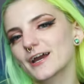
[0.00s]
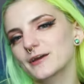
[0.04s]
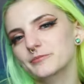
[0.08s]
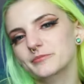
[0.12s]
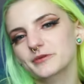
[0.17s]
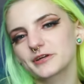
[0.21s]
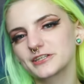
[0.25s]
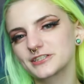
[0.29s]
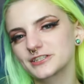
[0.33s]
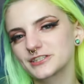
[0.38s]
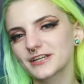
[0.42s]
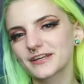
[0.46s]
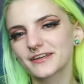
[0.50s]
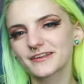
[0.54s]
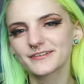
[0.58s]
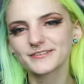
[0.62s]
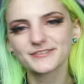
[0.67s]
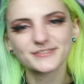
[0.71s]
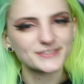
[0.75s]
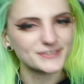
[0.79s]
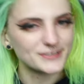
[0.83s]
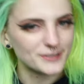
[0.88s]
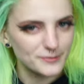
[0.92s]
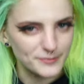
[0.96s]
I appreciate you
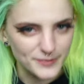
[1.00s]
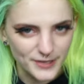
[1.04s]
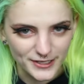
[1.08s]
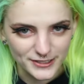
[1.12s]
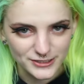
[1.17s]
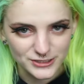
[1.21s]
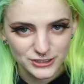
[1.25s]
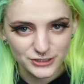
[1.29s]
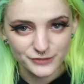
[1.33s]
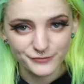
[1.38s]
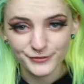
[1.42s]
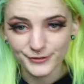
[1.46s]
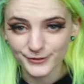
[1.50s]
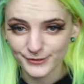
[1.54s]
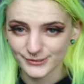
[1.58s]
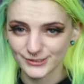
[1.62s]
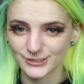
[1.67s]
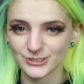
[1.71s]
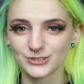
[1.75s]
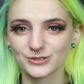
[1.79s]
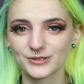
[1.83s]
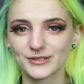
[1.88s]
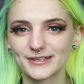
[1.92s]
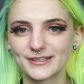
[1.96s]
so much. If you
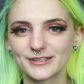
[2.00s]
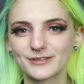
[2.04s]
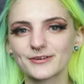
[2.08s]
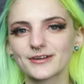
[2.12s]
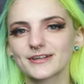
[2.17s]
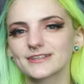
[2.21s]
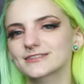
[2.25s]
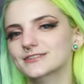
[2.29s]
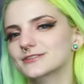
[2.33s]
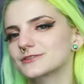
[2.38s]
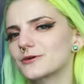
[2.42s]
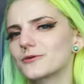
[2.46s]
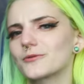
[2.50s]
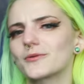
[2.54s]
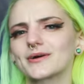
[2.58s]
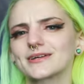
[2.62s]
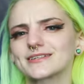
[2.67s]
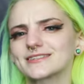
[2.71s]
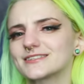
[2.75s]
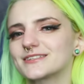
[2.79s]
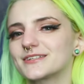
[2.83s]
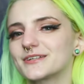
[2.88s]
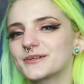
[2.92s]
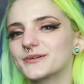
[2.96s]
enjoyed, you guys know
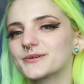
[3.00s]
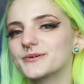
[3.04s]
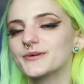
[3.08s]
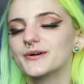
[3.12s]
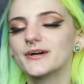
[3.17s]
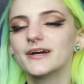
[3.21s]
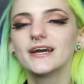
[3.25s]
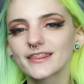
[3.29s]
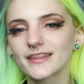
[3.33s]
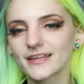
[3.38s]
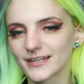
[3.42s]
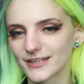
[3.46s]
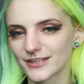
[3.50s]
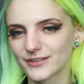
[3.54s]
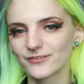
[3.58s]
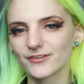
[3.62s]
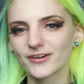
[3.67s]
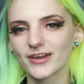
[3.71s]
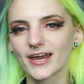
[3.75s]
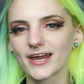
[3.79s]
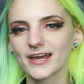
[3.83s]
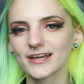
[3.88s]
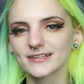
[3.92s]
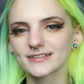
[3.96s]
what to do. Thank you
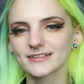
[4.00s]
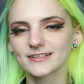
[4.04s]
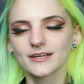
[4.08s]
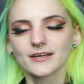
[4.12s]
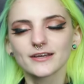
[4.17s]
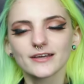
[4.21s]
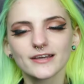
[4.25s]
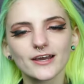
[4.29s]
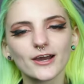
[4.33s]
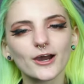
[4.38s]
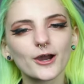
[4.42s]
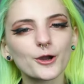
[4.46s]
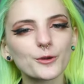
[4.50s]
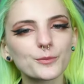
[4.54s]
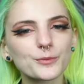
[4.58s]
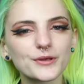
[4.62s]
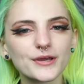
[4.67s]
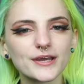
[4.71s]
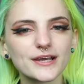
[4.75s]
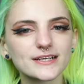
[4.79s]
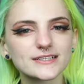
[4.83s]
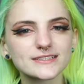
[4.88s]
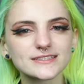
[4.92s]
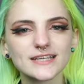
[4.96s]
again. I hope
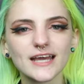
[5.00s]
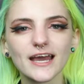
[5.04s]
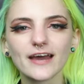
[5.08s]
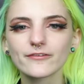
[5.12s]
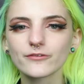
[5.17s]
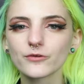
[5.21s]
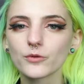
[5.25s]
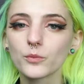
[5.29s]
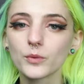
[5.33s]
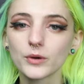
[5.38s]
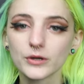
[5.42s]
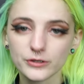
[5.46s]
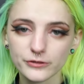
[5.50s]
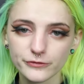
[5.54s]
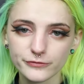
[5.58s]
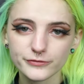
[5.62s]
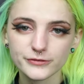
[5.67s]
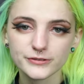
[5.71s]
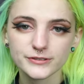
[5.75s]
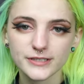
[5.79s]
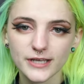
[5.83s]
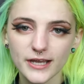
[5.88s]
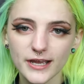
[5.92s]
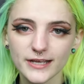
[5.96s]
you guys have a
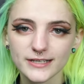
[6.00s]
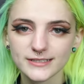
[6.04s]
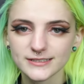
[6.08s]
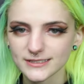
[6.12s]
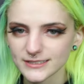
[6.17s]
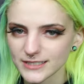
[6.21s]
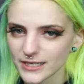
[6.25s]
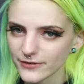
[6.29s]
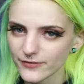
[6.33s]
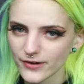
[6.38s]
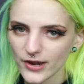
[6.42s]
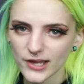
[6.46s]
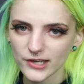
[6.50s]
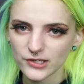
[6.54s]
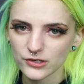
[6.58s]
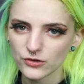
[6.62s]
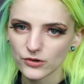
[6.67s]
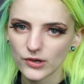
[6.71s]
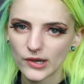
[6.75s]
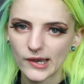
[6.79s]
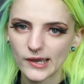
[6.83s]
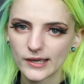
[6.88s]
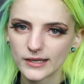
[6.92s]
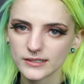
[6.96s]
wonderful night. Stay rad, you
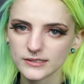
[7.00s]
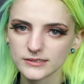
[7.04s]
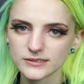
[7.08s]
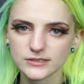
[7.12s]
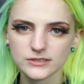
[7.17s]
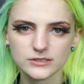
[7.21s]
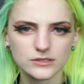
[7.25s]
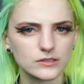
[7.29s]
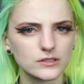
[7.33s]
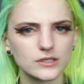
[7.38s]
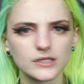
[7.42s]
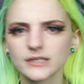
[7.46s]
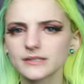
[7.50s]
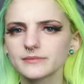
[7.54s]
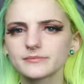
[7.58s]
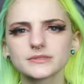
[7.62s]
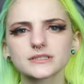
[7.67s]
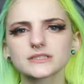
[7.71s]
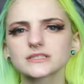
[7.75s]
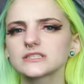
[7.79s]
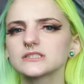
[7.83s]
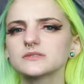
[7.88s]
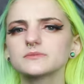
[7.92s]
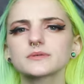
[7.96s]
guys. Don't get
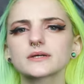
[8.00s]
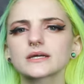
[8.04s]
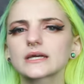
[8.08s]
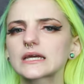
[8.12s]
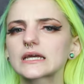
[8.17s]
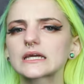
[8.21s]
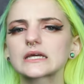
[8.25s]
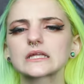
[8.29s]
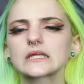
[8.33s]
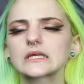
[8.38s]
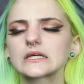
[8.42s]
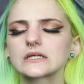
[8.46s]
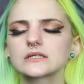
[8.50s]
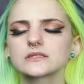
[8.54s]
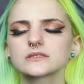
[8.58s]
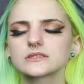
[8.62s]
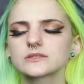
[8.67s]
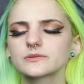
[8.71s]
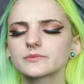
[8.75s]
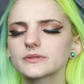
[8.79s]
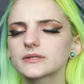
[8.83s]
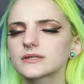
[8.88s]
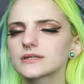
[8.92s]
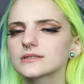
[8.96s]
abducted by
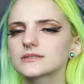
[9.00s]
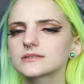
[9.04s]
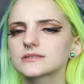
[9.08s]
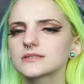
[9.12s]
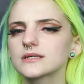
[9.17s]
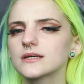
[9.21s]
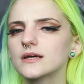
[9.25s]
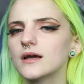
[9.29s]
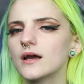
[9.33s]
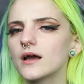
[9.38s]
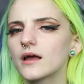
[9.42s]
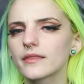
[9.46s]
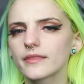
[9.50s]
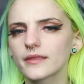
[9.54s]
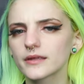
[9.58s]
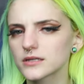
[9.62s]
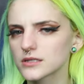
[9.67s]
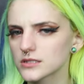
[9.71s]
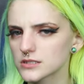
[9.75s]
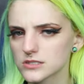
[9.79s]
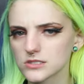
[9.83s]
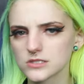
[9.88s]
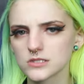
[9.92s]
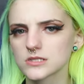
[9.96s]
aliens because that
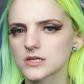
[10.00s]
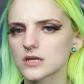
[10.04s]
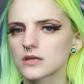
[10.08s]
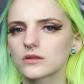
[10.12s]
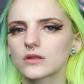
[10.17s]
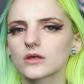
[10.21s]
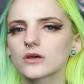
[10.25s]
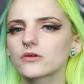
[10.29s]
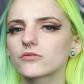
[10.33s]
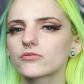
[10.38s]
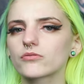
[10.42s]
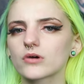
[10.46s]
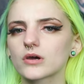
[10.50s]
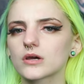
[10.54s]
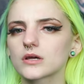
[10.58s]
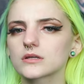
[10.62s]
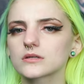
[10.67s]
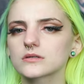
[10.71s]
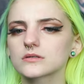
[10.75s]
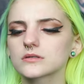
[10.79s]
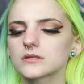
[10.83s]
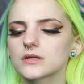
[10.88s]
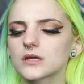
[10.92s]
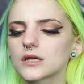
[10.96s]
doesn't sound like fun.
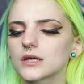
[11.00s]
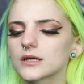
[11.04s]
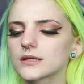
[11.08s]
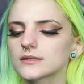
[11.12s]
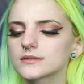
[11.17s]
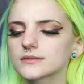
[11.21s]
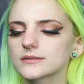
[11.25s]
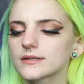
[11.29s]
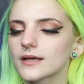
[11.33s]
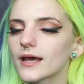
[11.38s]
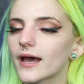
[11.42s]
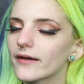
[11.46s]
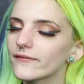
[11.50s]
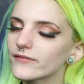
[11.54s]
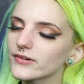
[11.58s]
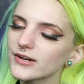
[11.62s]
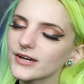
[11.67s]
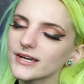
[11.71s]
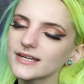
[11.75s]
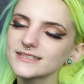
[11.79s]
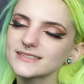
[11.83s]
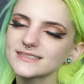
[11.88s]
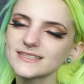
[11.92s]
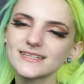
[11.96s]
And have a
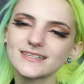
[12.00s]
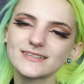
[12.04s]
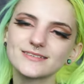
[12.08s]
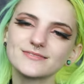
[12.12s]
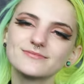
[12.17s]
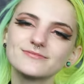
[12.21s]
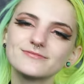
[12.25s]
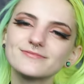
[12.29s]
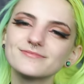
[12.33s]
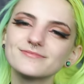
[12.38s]
great day.